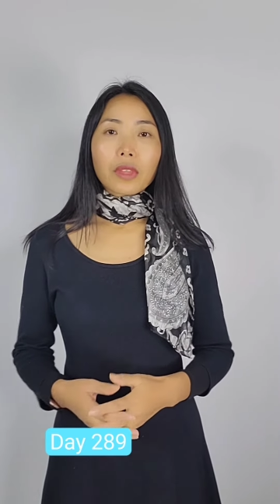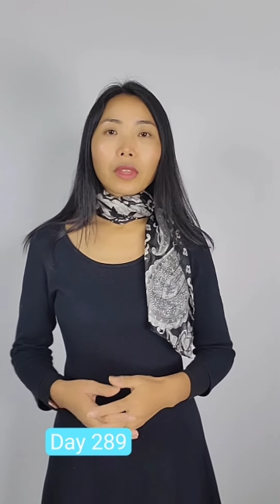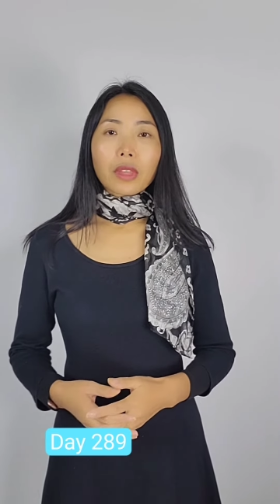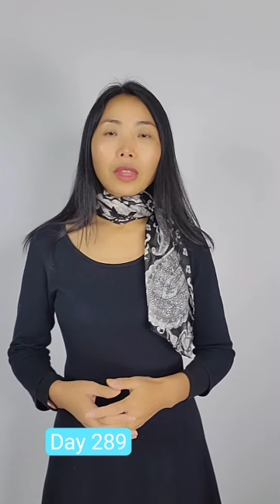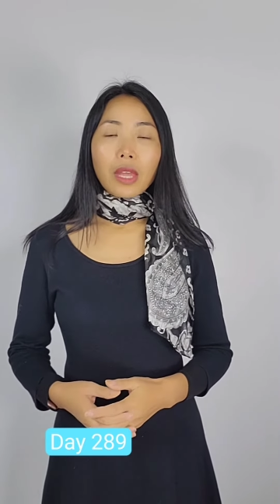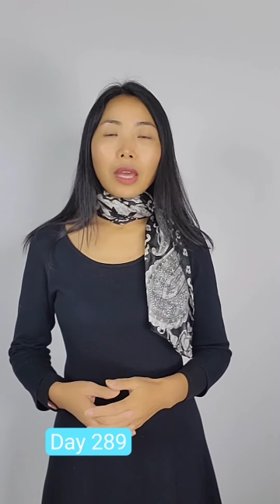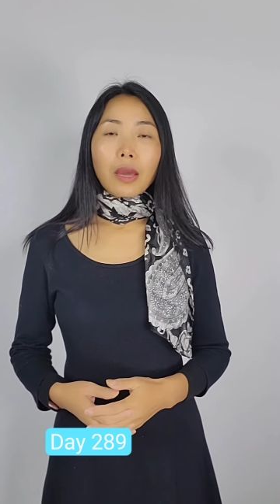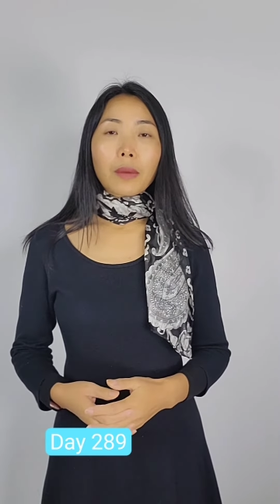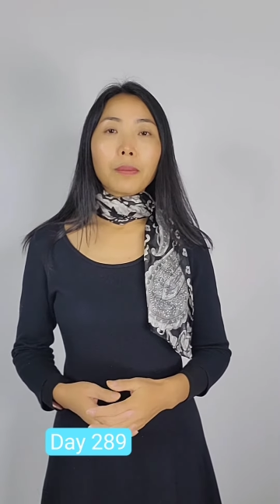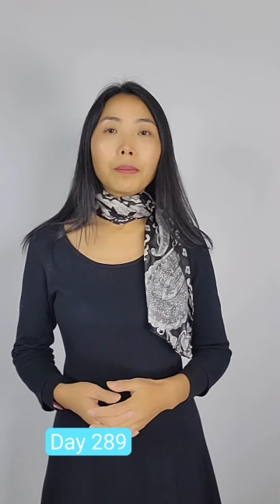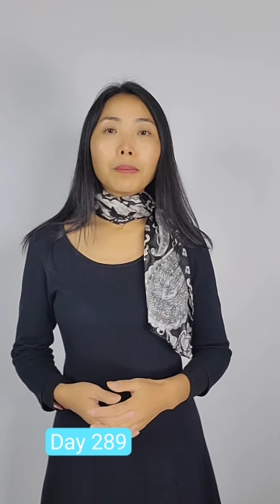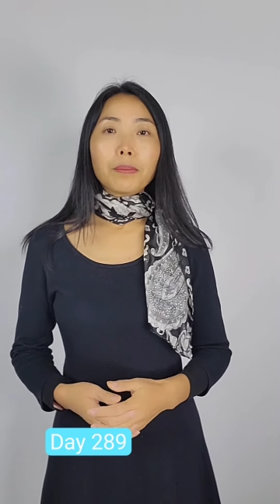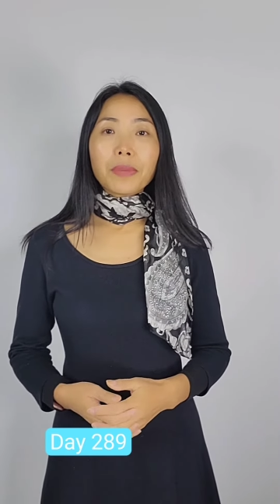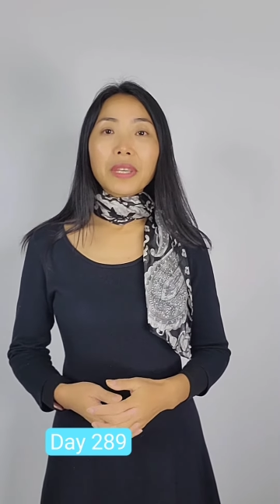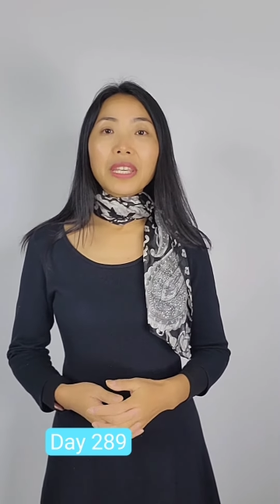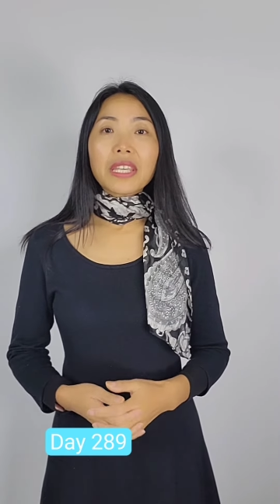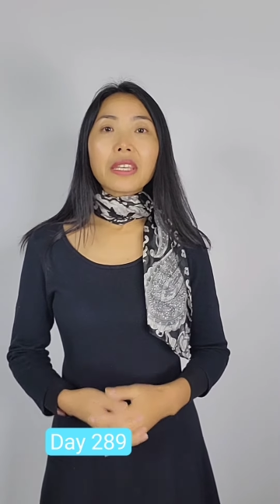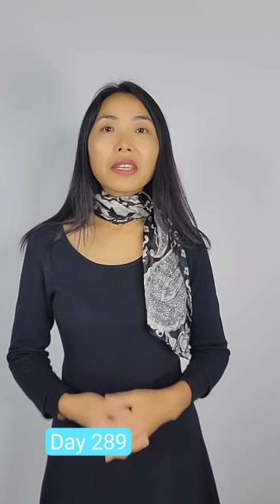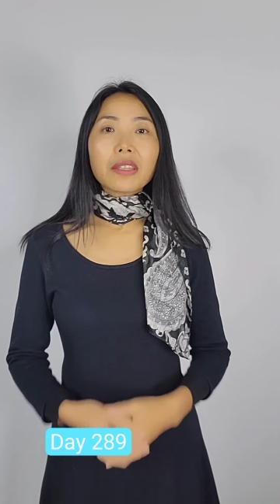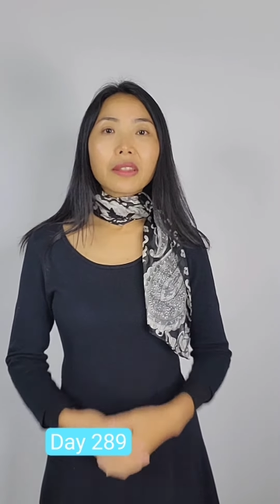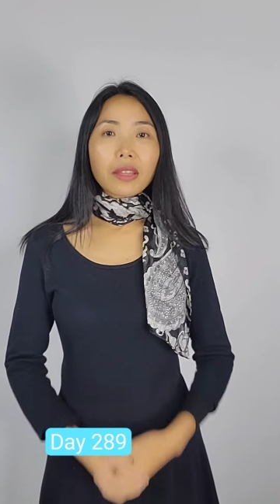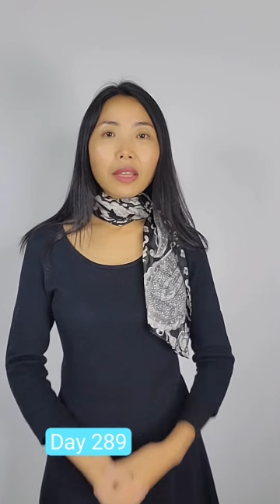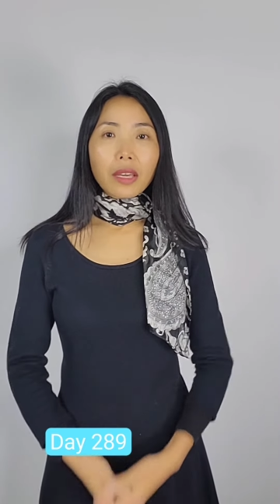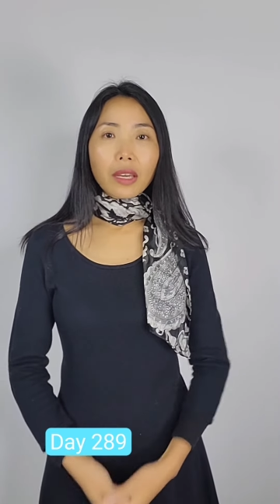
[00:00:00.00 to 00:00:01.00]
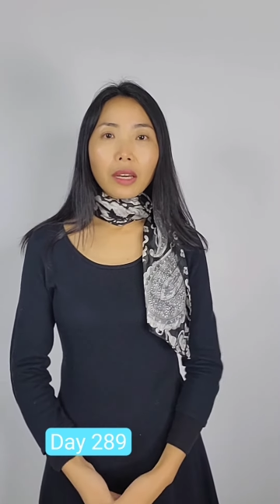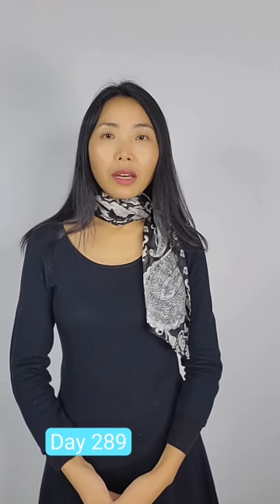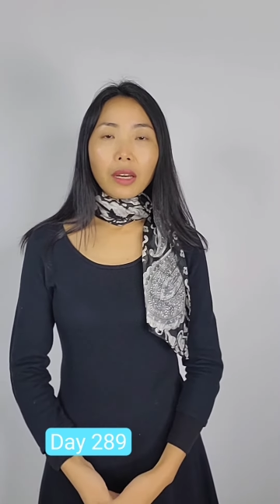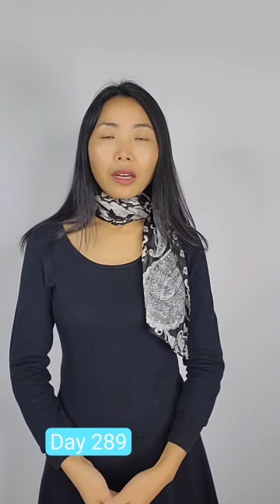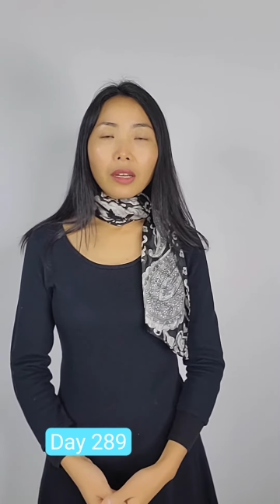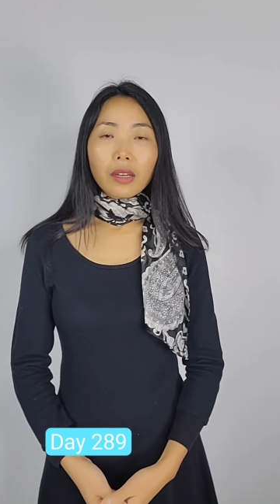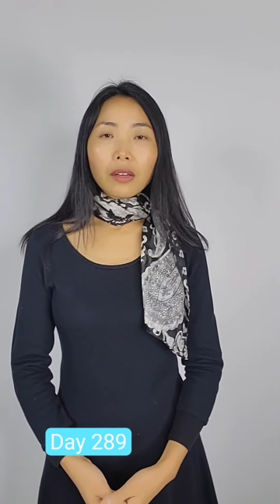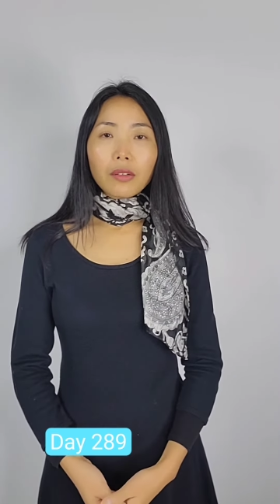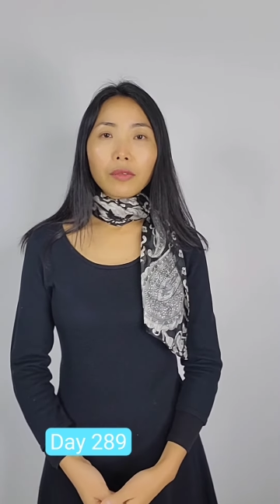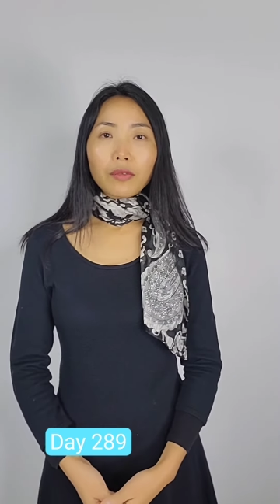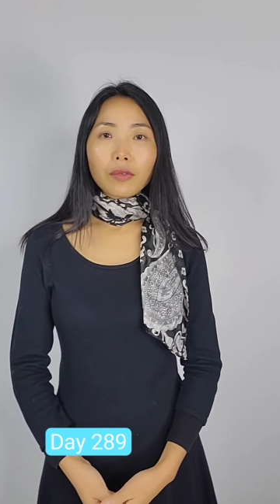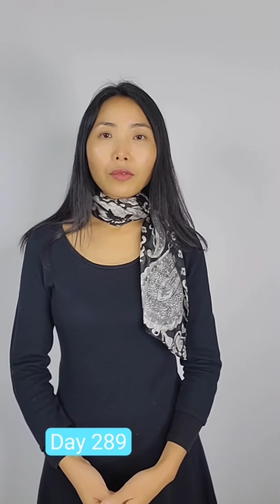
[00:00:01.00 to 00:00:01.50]
them being
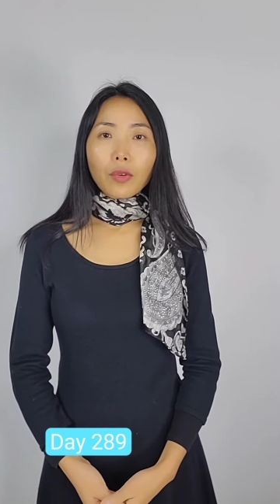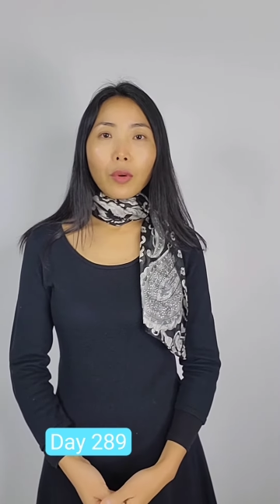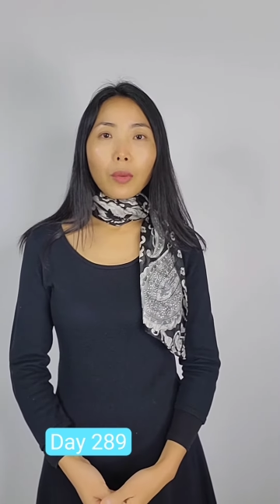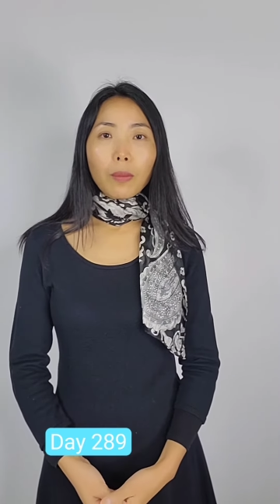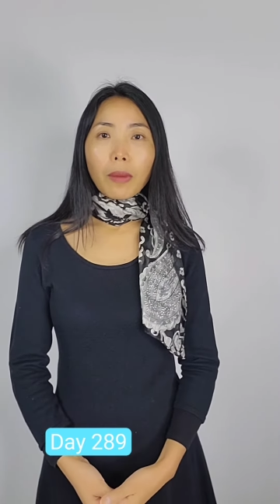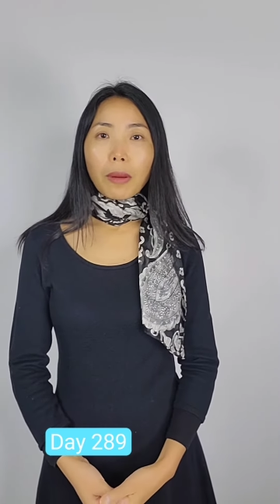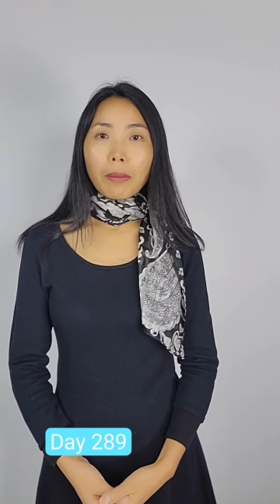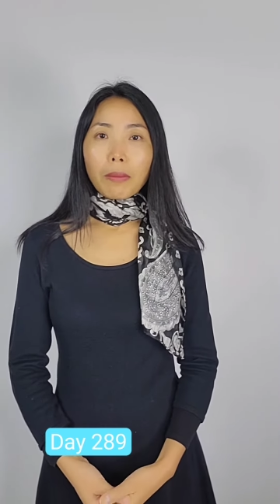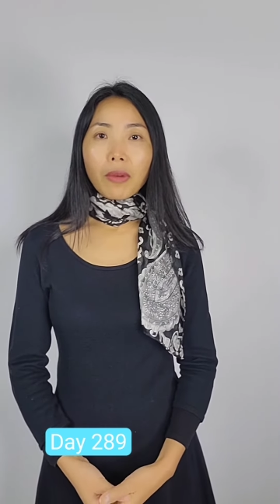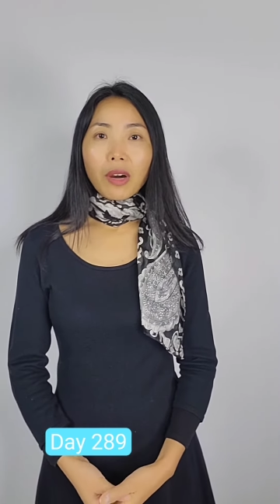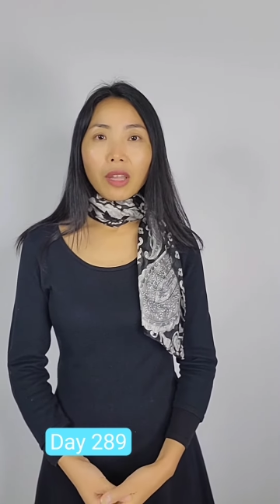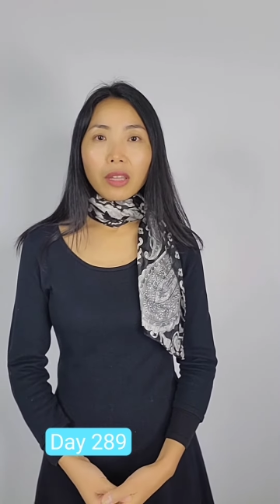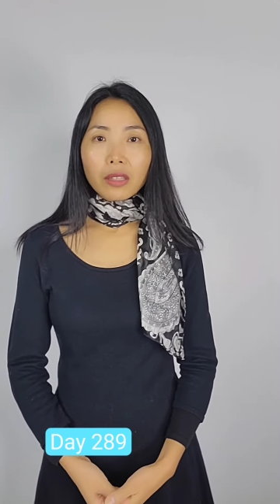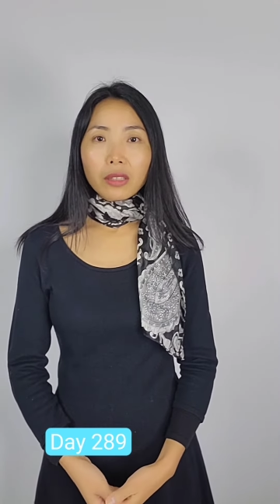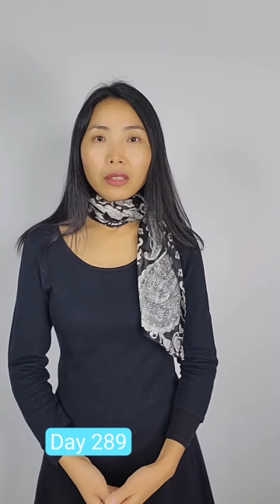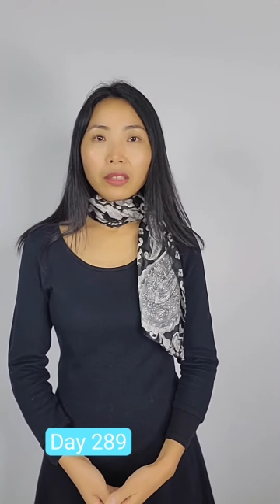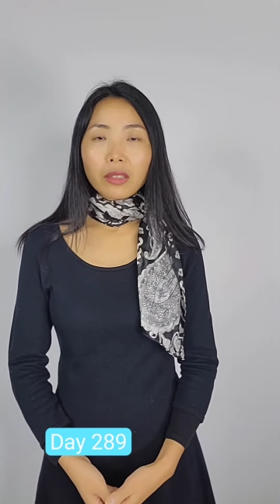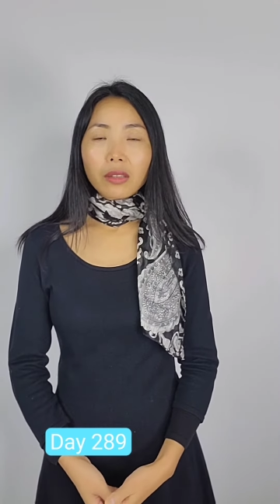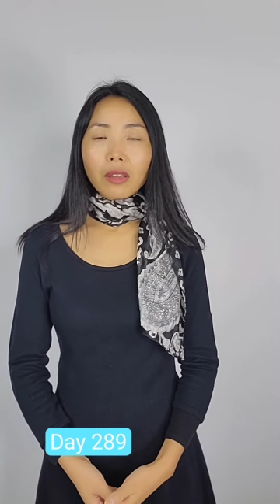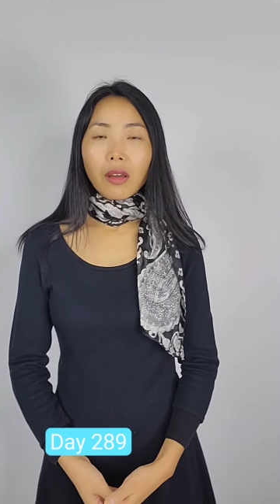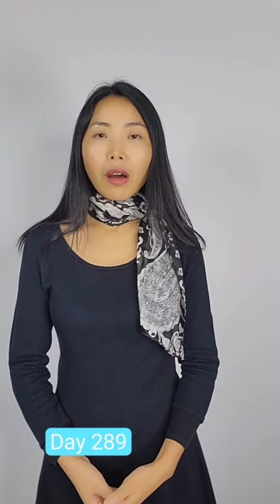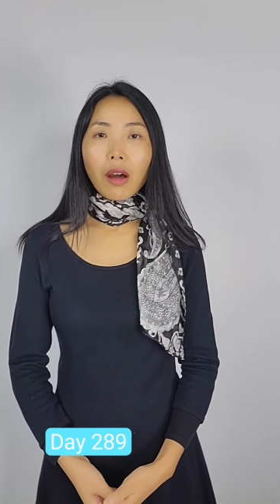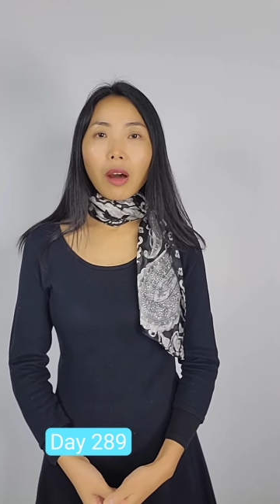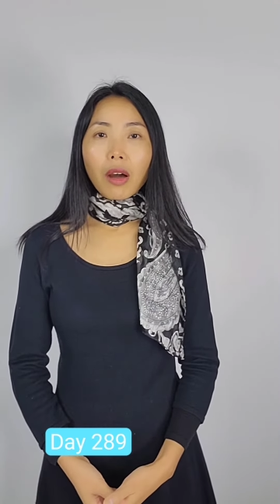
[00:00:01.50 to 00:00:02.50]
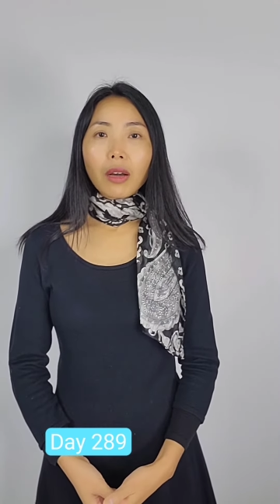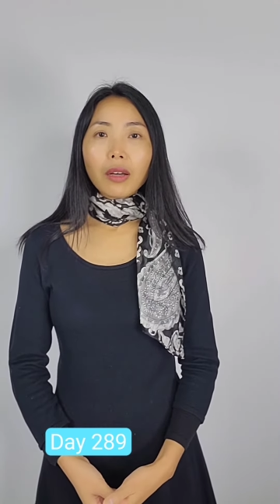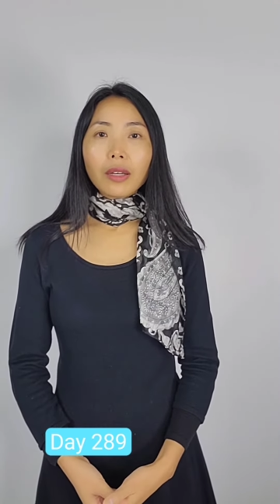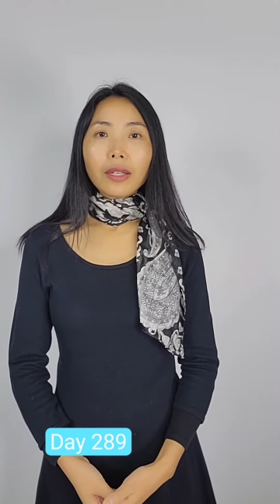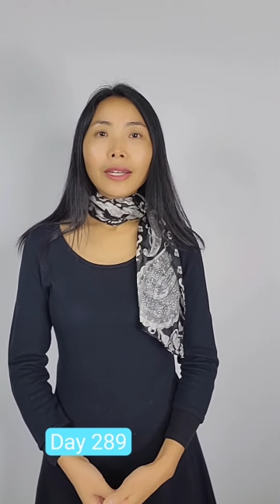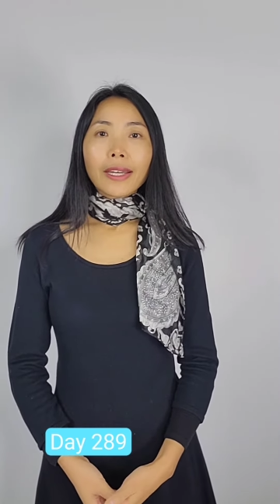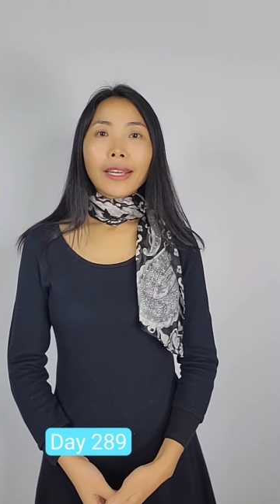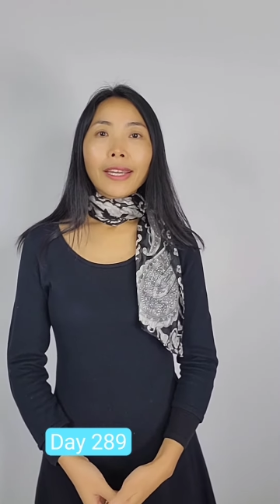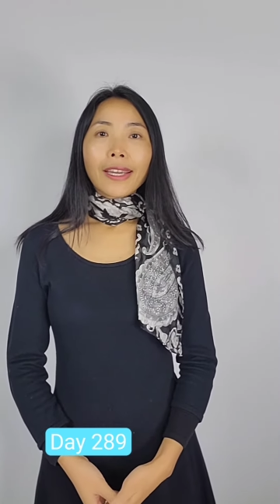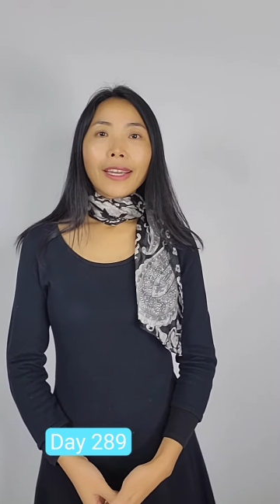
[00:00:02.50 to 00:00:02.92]
there for my mother-in-law.